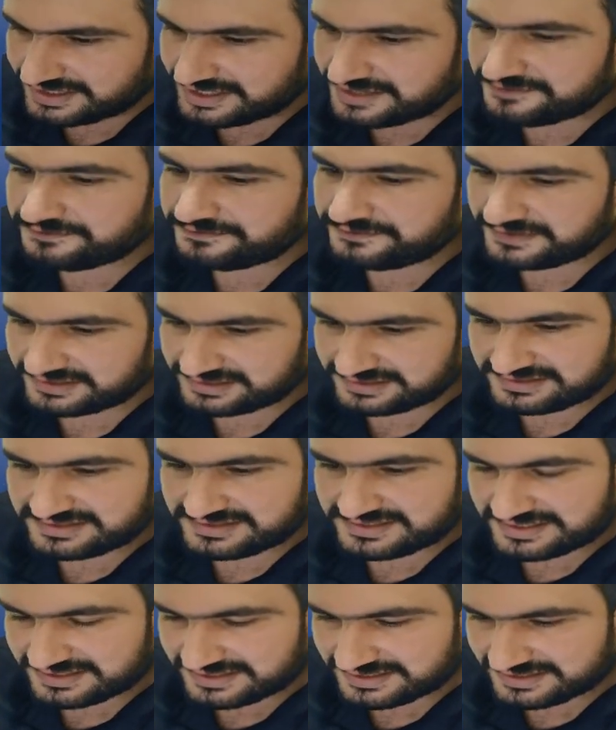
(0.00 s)
He
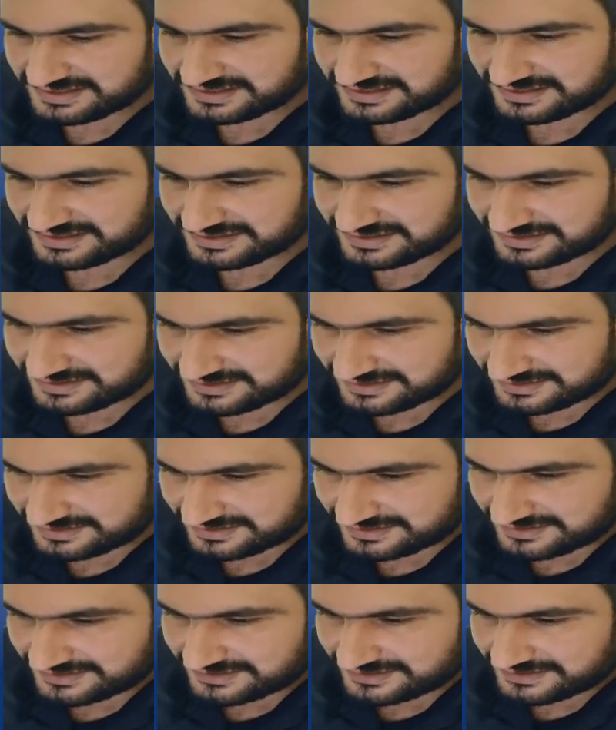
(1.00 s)
felt
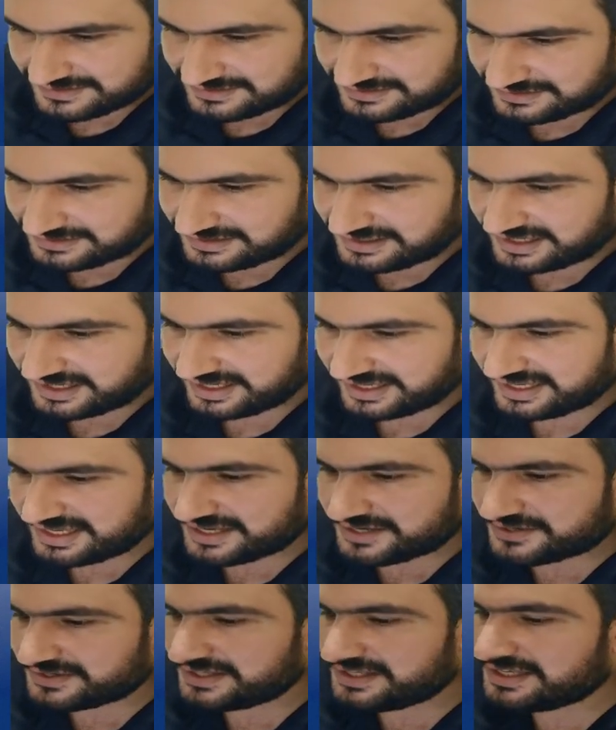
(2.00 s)
like
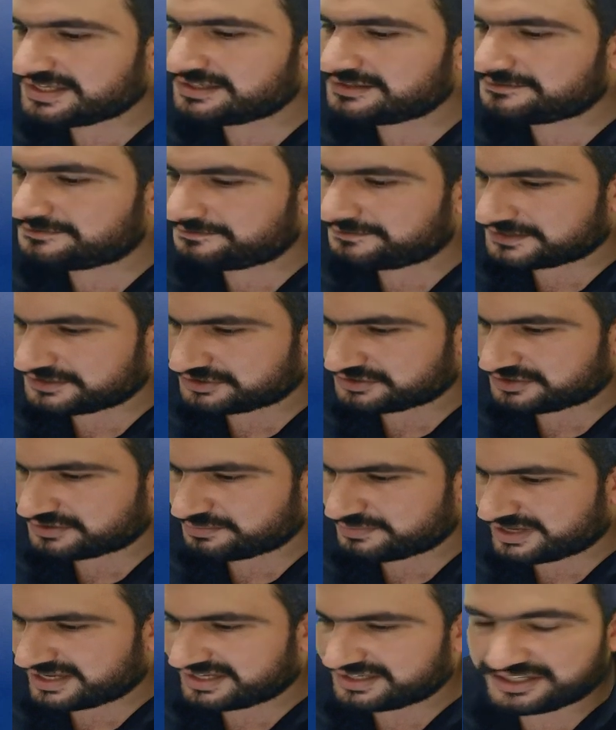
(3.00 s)
a real
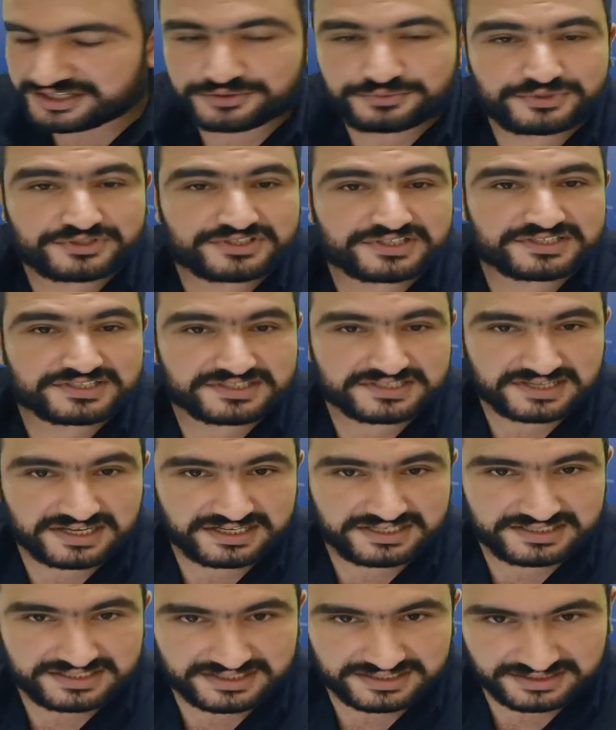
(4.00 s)
fisherman. He was
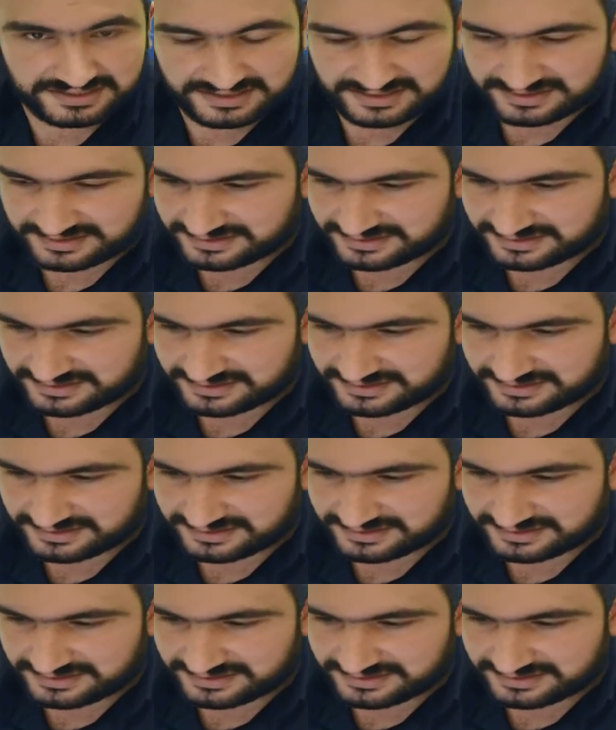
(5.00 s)
excited.